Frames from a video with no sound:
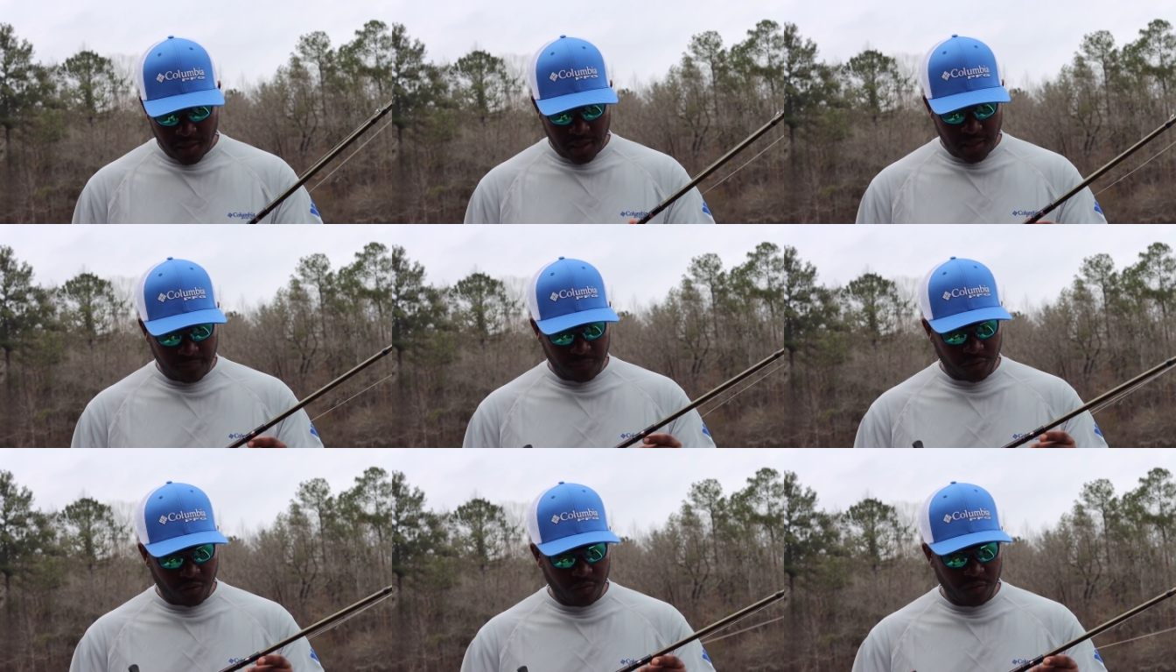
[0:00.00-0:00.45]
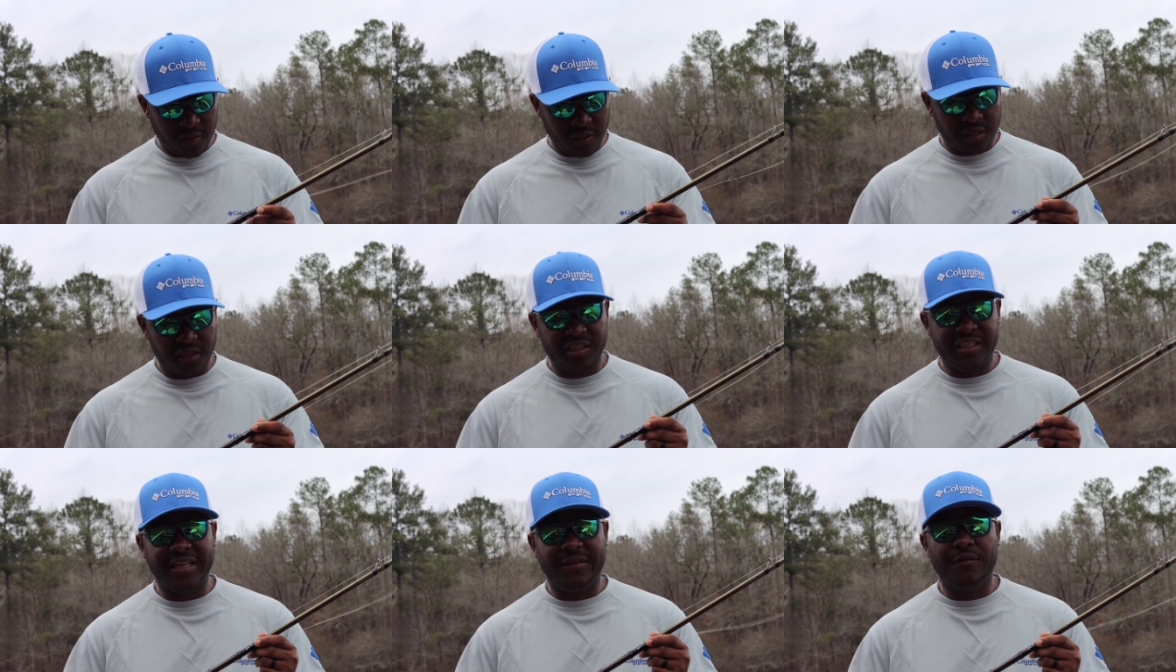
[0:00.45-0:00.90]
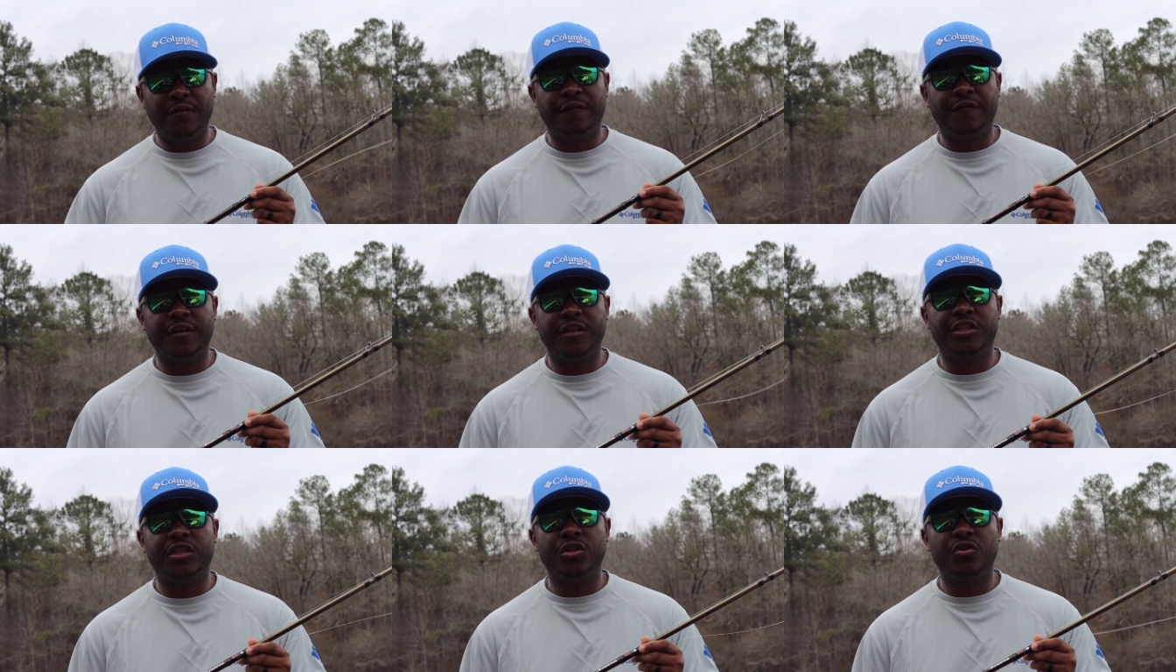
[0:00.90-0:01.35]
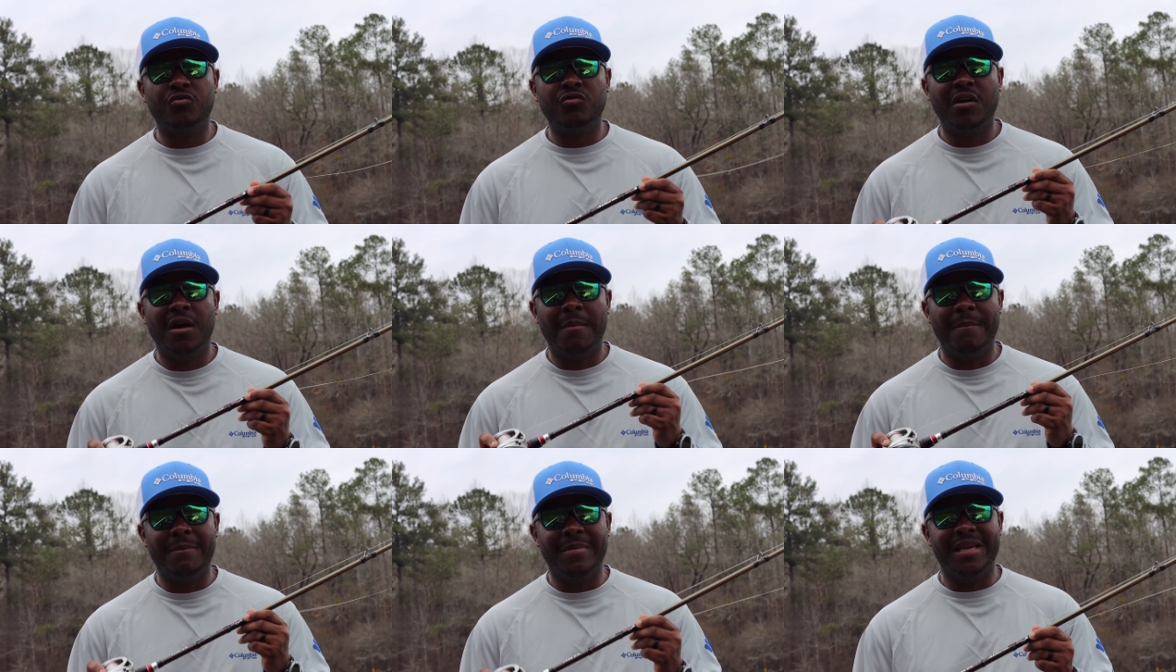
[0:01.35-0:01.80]
I'm throwing a 7'2"
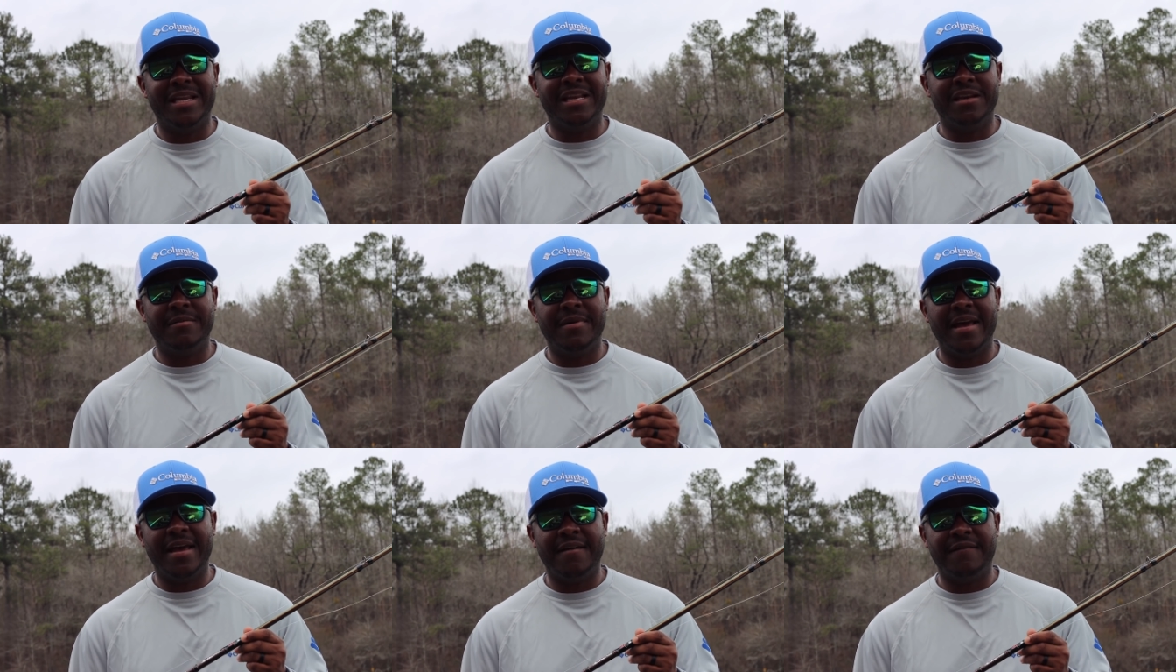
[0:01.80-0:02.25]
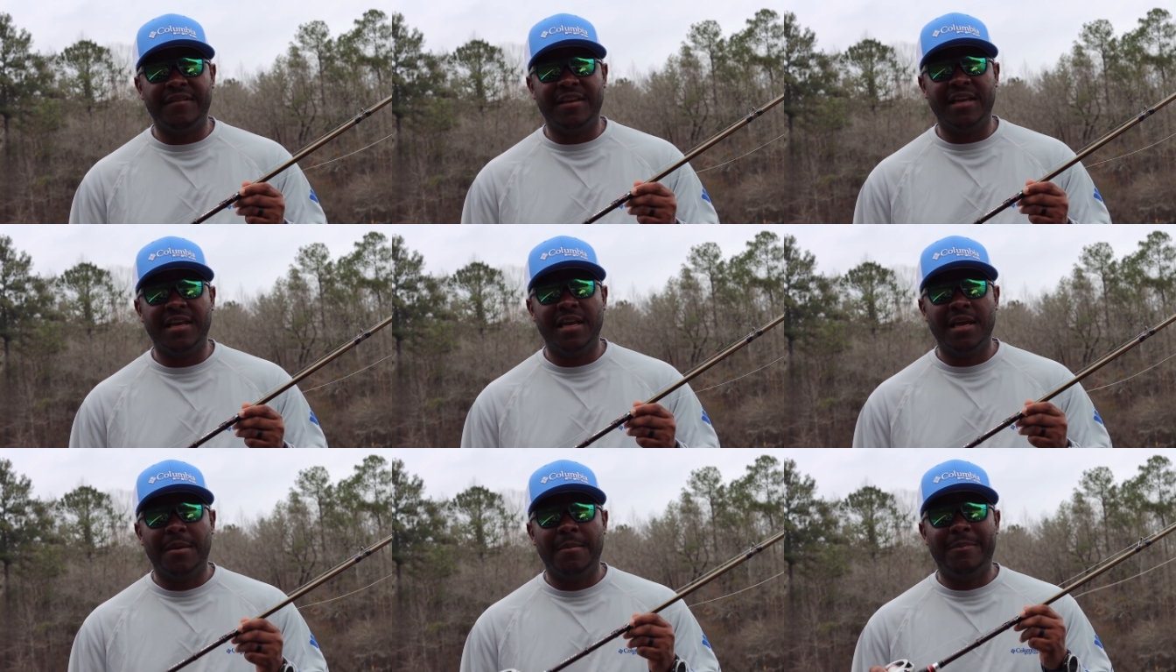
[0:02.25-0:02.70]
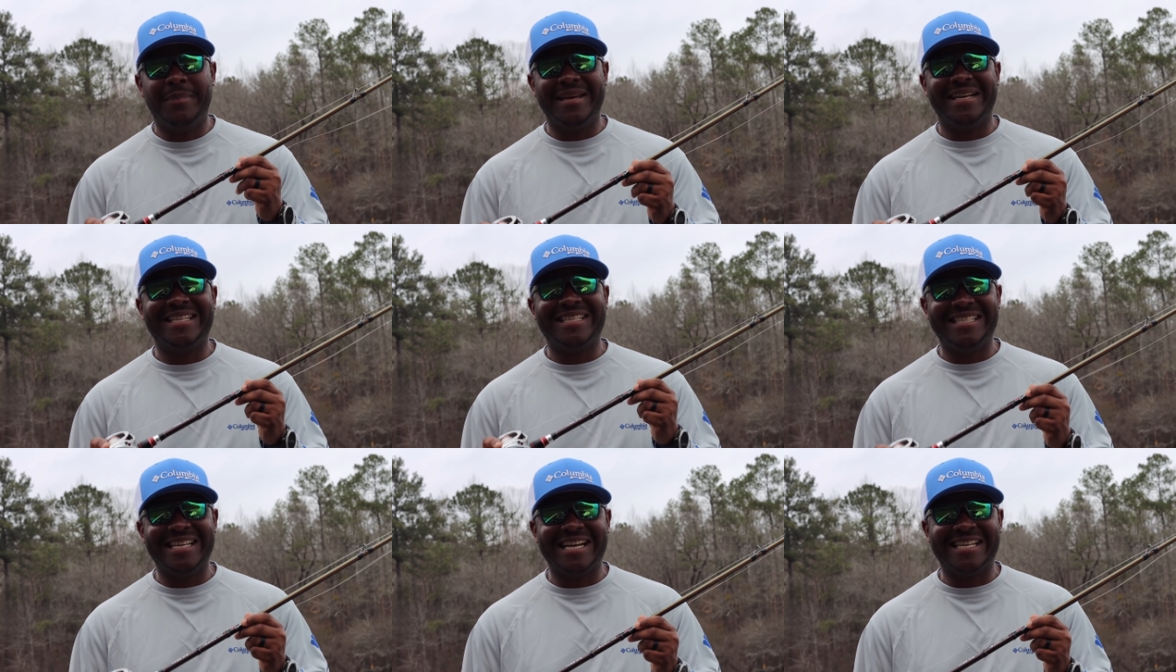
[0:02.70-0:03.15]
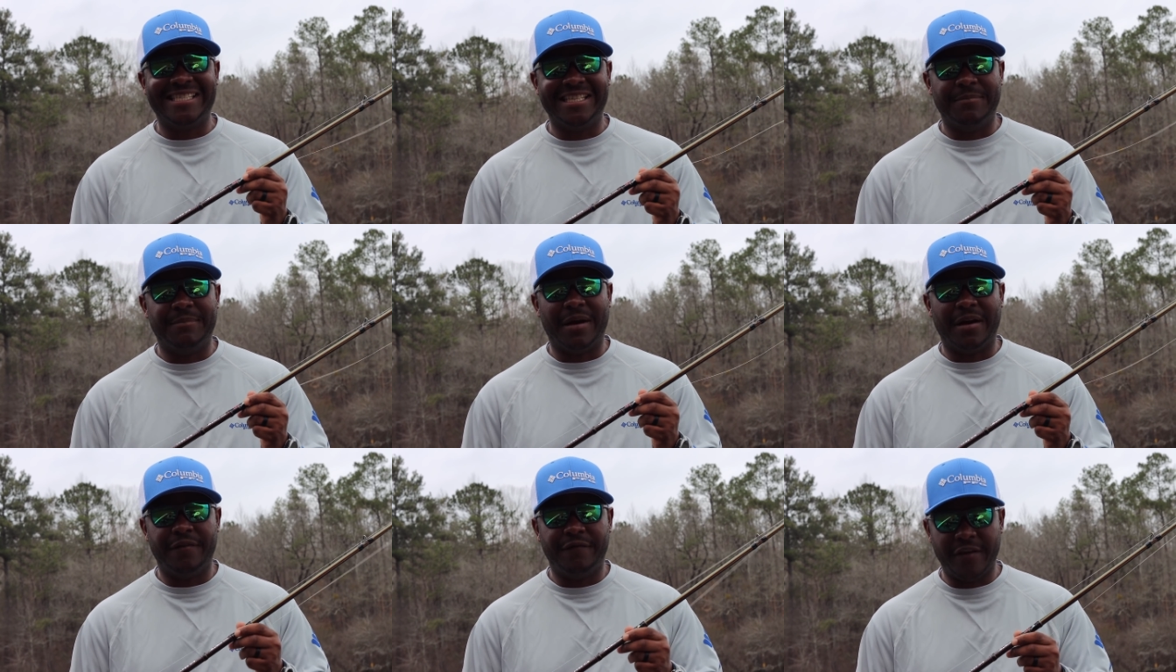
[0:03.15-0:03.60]
medium heavy Big Sexy
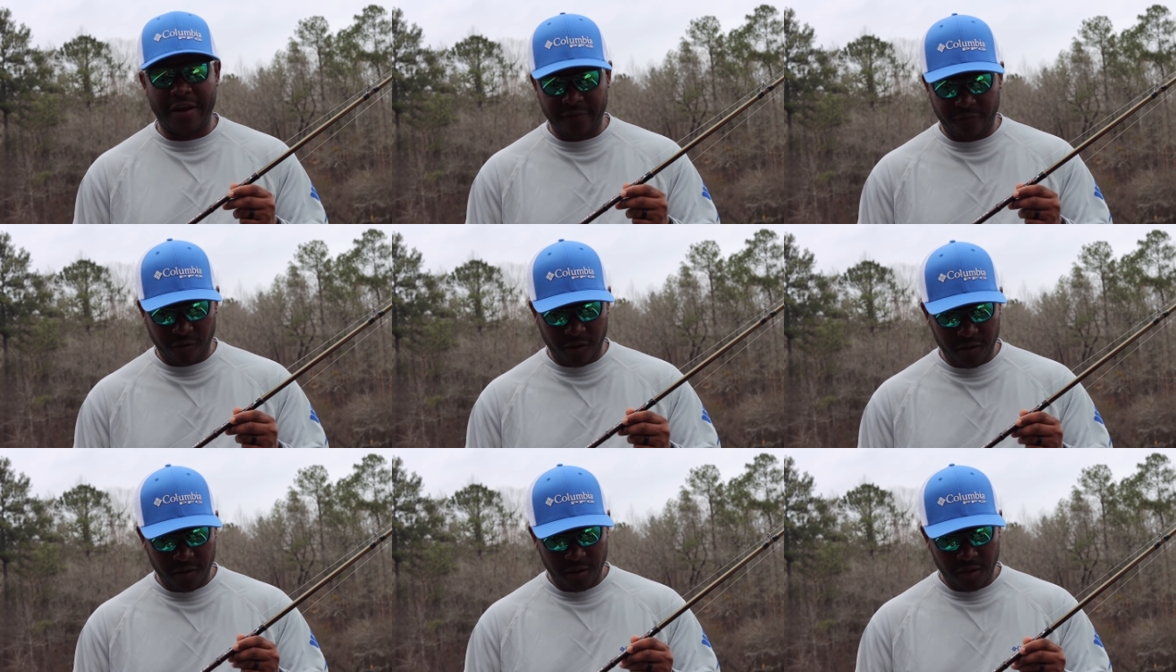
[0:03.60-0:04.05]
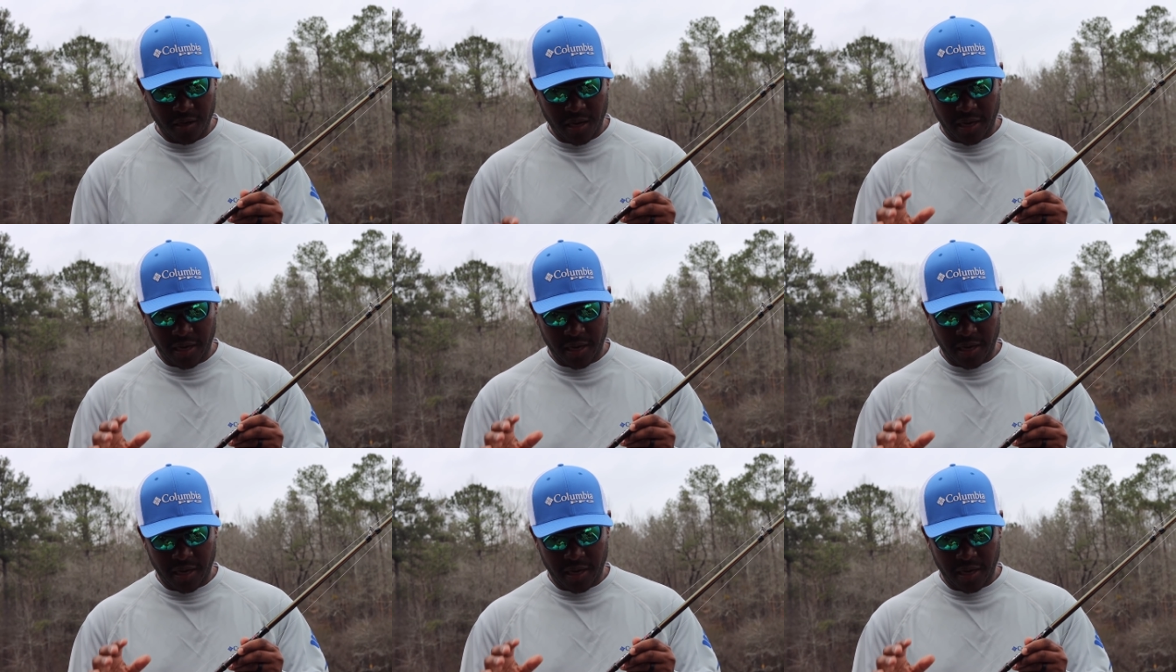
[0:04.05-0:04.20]
by Favorite.